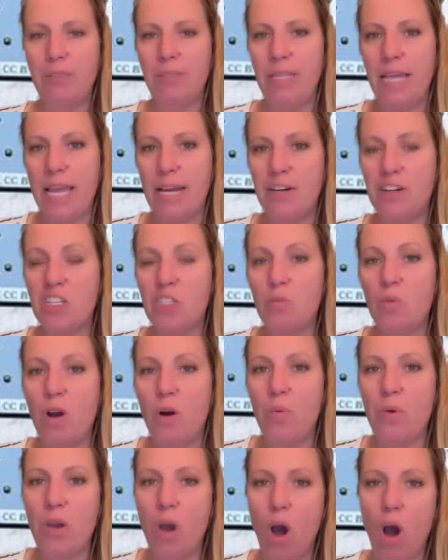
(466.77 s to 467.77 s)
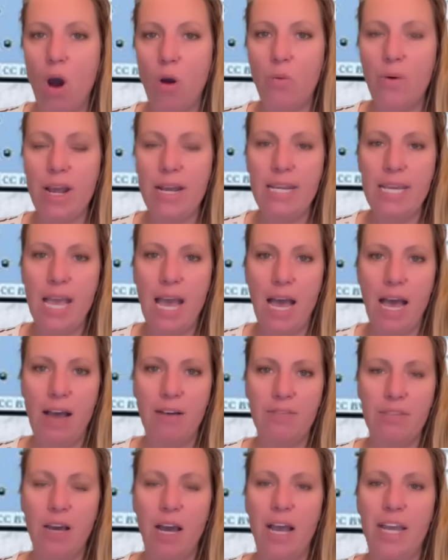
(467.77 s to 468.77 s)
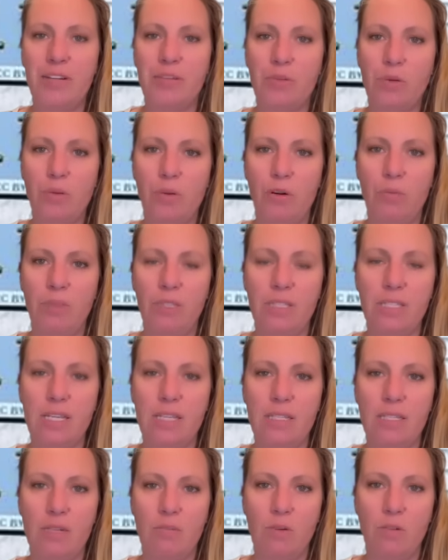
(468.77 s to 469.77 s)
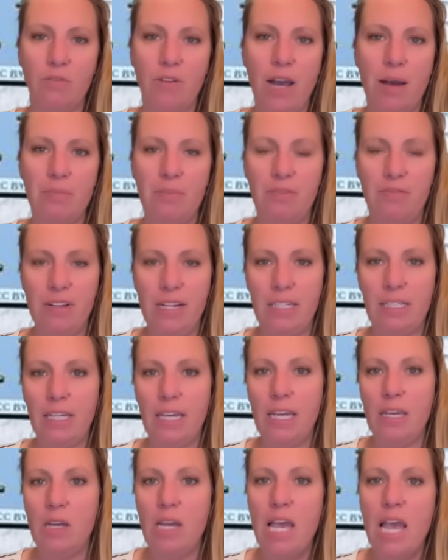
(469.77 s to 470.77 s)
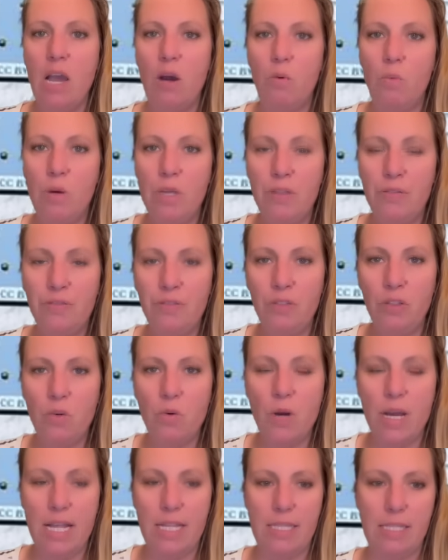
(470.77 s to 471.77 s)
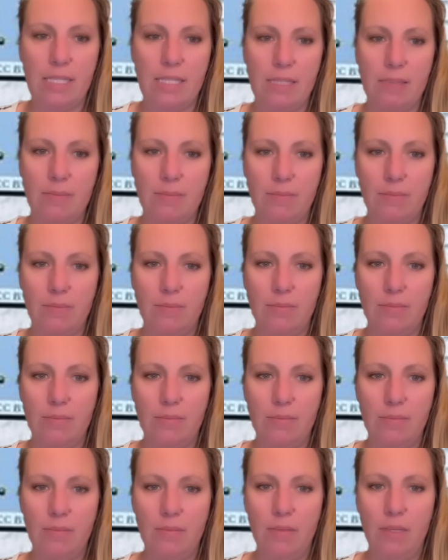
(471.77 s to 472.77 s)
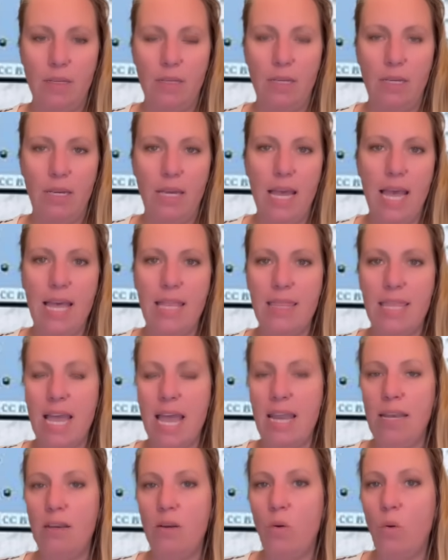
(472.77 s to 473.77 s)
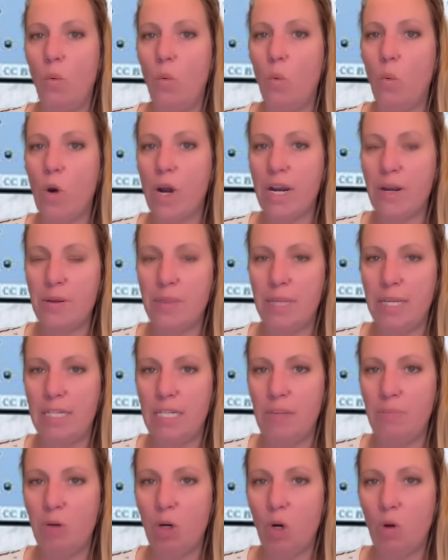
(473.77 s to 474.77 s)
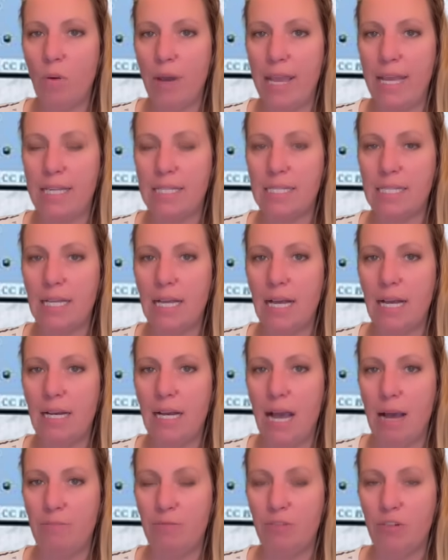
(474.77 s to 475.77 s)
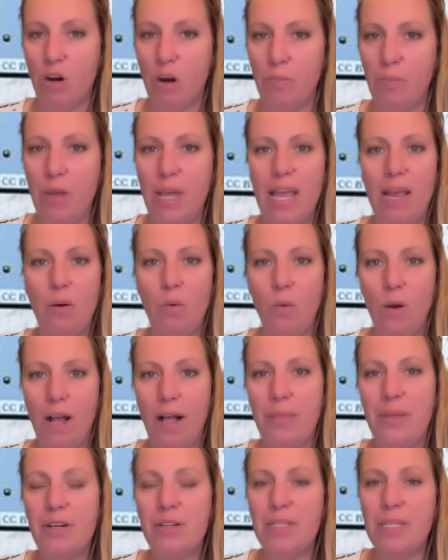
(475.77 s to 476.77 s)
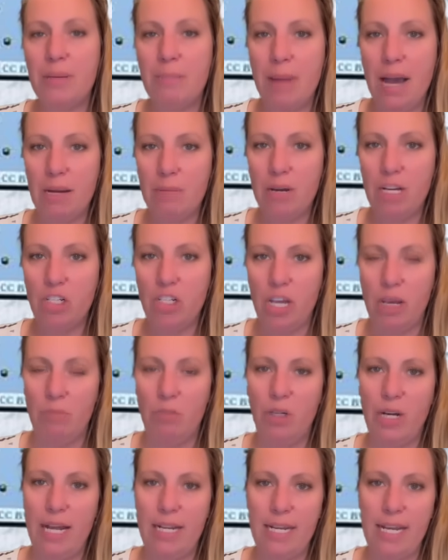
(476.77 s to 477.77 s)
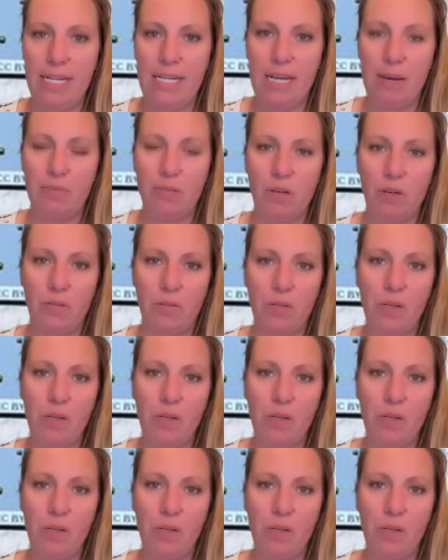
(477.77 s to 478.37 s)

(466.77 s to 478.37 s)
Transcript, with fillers: layers where we already have the hydrothermal system of Campi Flegrei with fluids. And then where could the deeper quakes come from? Well, there's a magma chamber at a depth of